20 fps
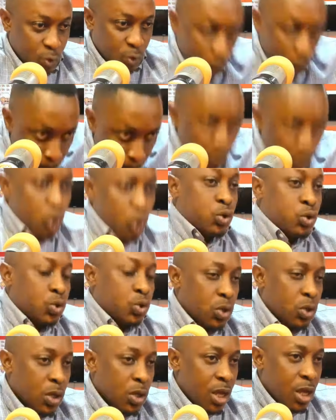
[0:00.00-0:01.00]
composed
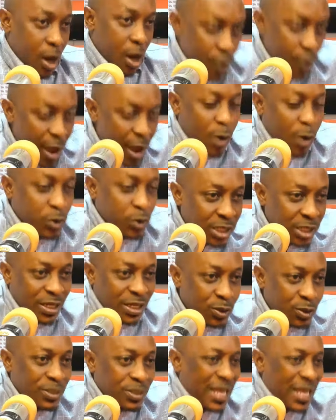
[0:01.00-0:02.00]
and na ku see
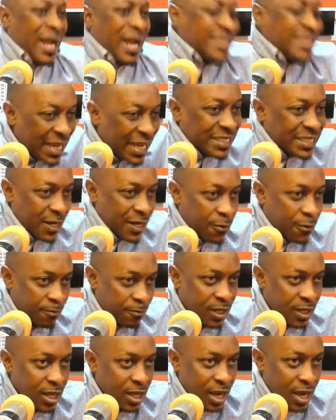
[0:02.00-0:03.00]
to say akasa che no
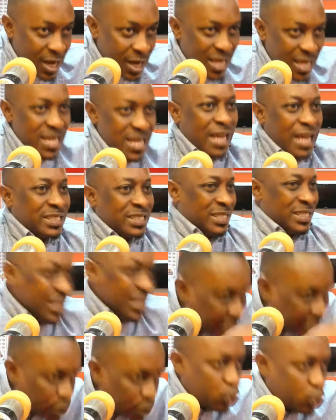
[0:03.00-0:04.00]
and he has
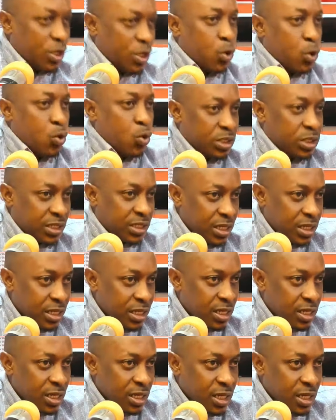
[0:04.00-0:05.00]
listened to the coach
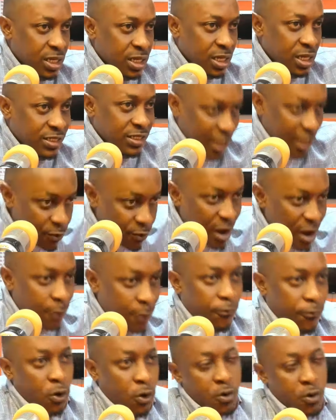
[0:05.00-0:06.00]
and now
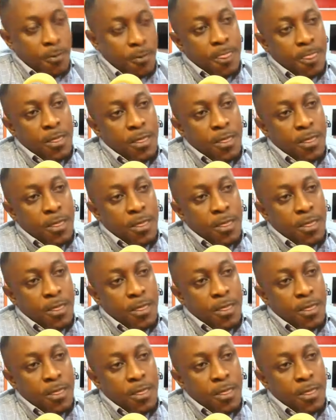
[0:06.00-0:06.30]
for